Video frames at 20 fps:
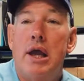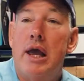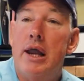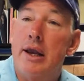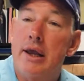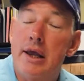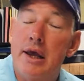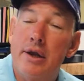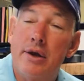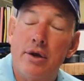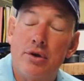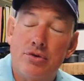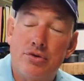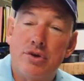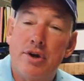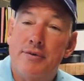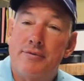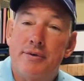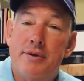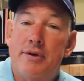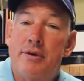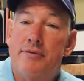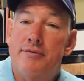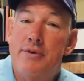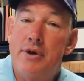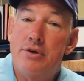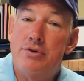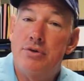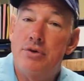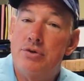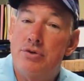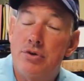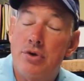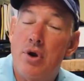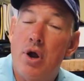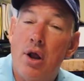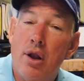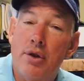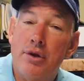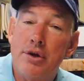and again there's different divisions
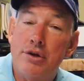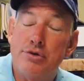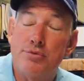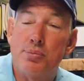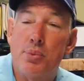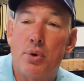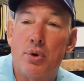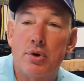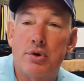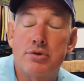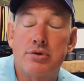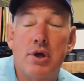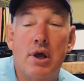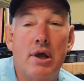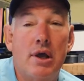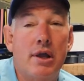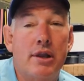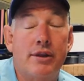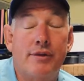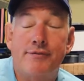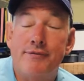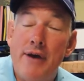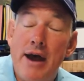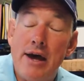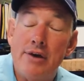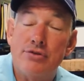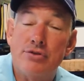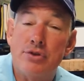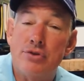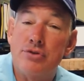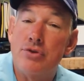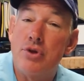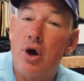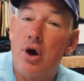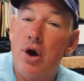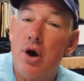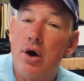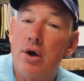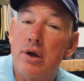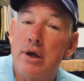in all these sports the fastest
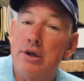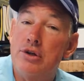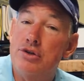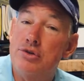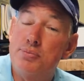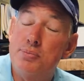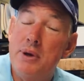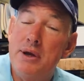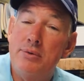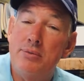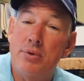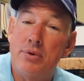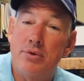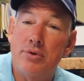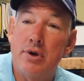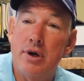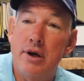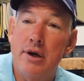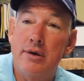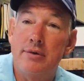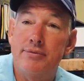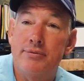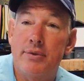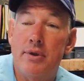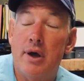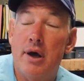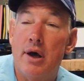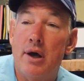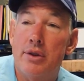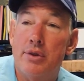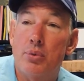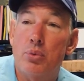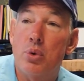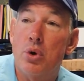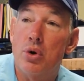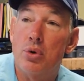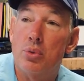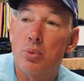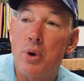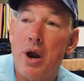dog in speed retrieve uh, the
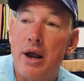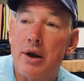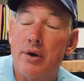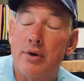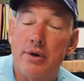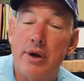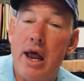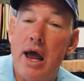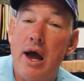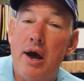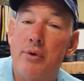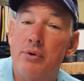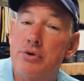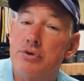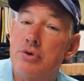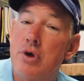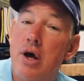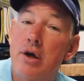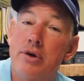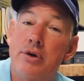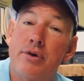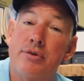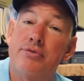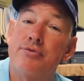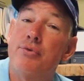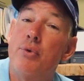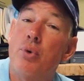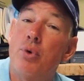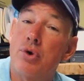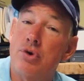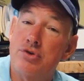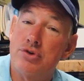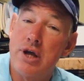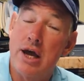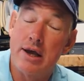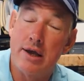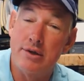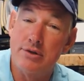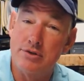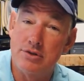world record now is under four
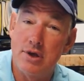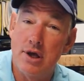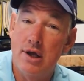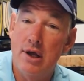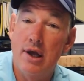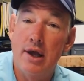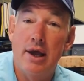seconds